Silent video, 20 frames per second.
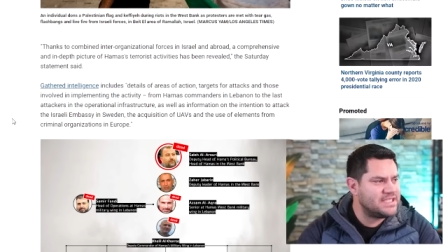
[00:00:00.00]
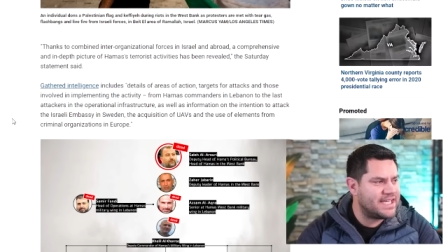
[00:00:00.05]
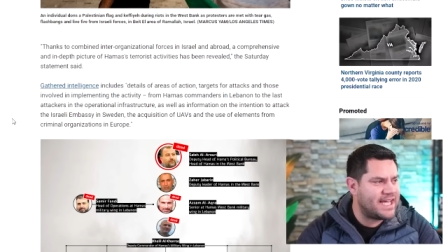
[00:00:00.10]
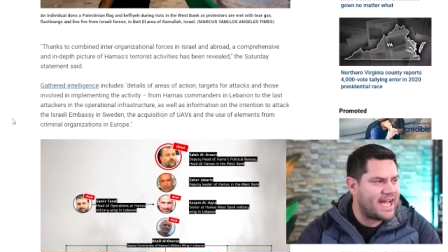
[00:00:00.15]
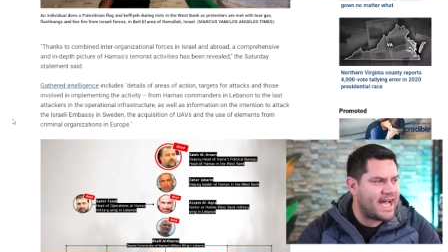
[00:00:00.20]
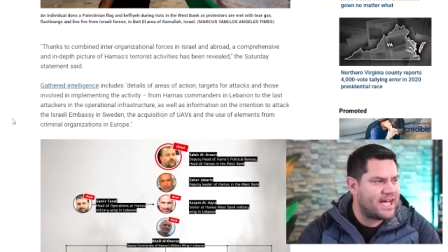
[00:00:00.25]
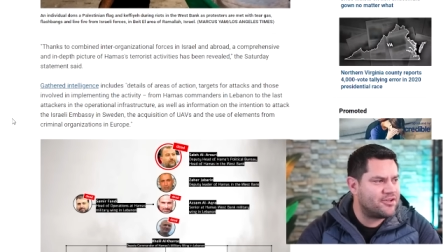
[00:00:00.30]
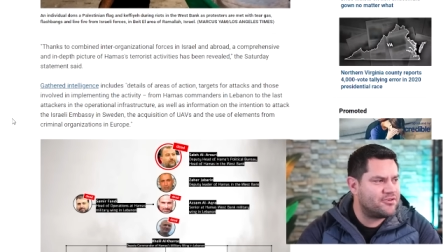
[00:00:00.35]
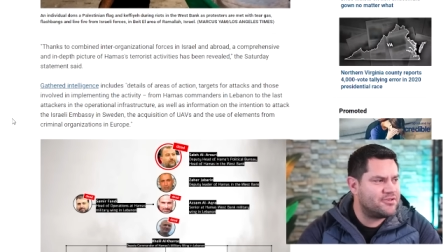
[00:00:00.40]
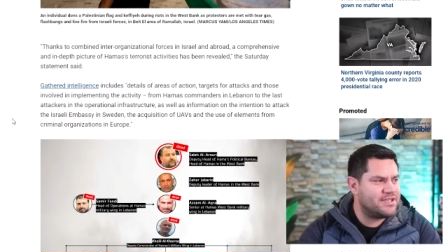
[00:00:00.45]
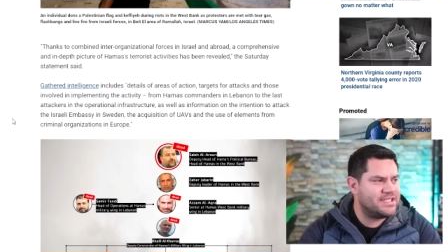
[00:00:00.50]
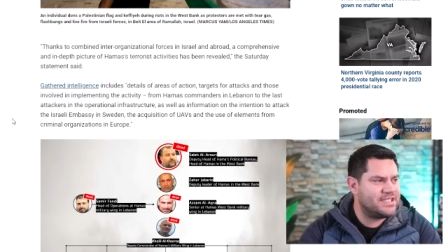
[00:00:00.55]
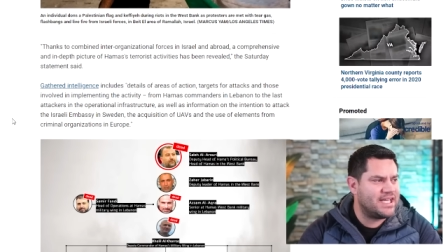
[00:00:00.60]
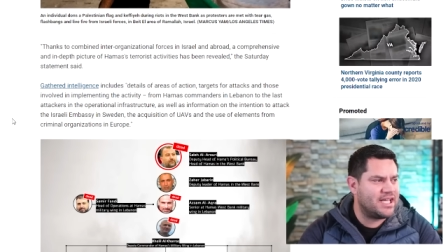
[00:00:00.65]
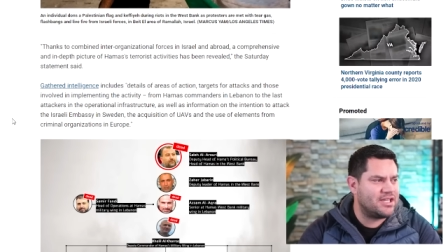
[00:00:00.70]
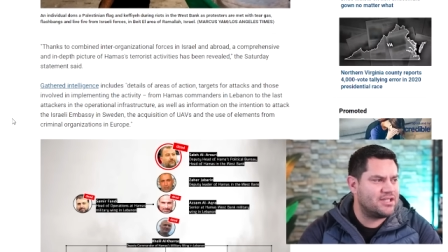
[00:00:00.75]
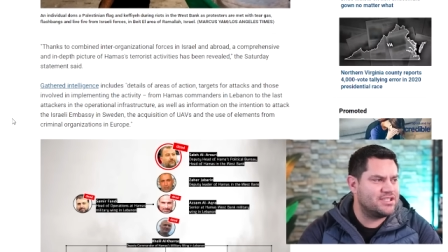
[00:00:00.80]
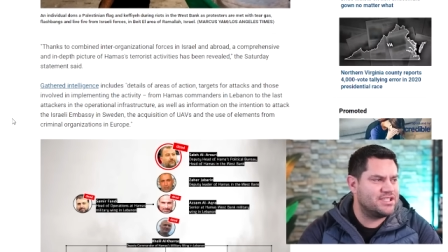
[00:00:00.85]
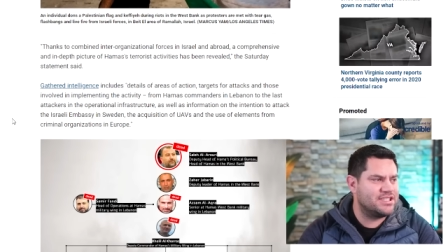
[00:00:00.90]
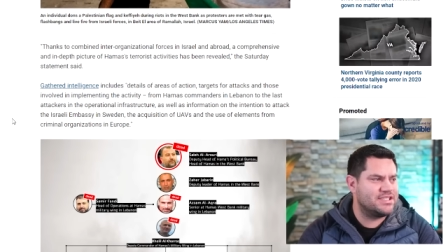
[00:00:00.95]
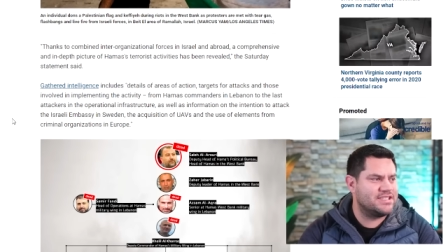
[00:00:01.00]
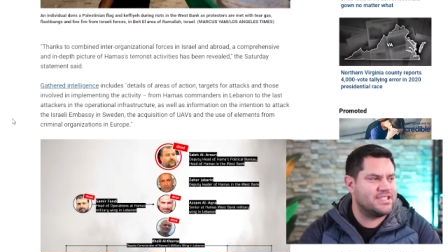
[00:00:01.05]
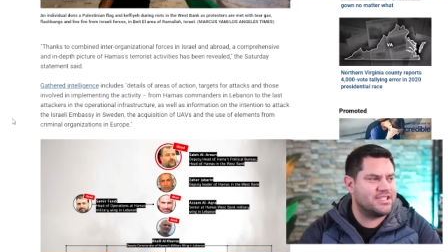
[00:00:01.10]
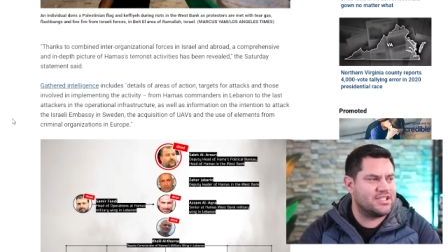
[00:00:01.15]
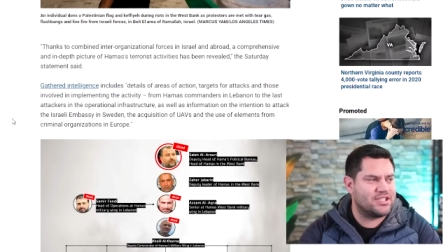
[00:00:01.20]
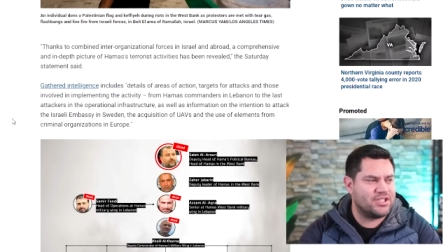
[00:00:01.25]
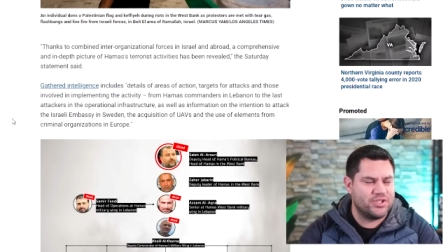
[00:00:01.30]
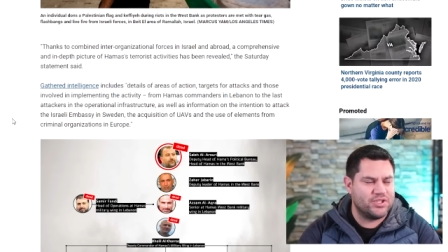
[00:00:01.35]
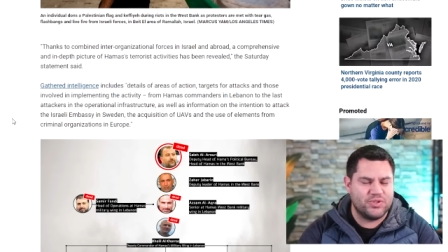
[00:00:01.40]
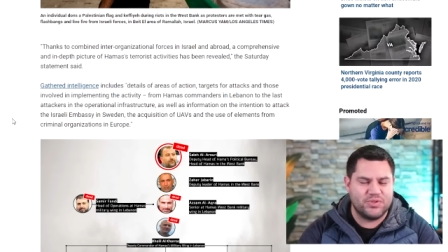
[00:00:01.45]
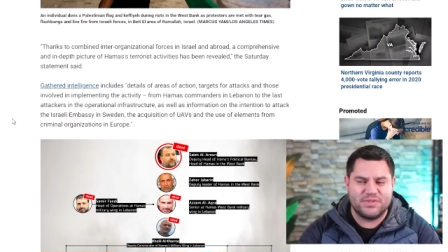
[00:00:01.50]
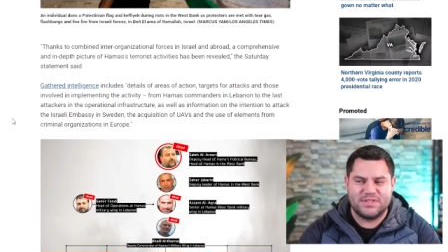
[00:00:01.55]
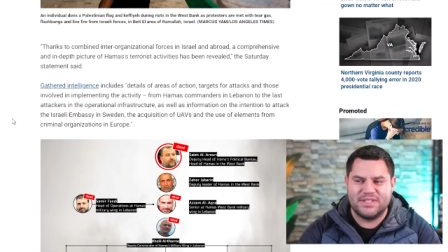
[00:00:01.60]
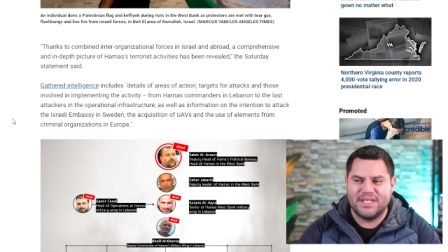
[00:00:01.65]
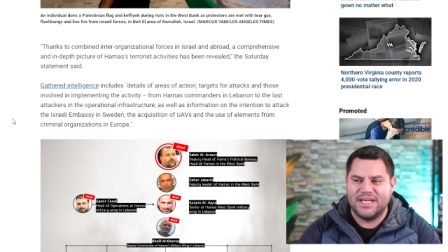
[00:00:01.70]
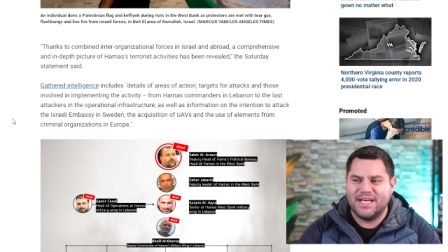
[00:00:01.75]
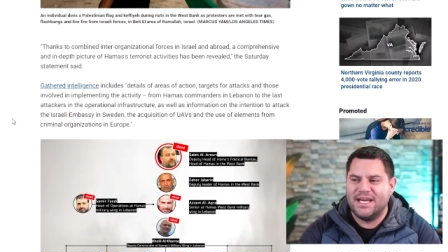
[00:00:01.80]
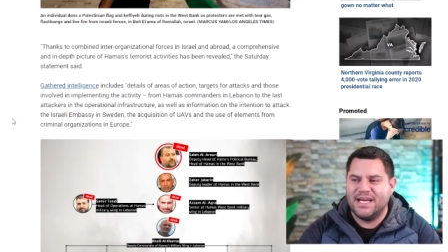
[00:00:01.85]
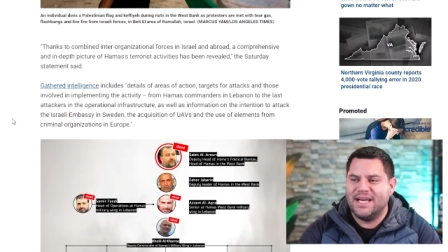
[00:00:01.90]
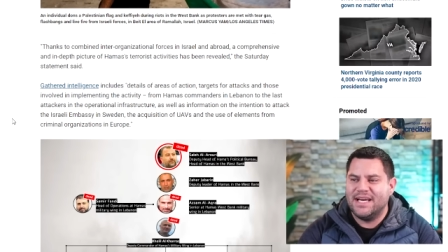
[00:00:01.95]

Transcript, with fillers: Gathered intelligence includes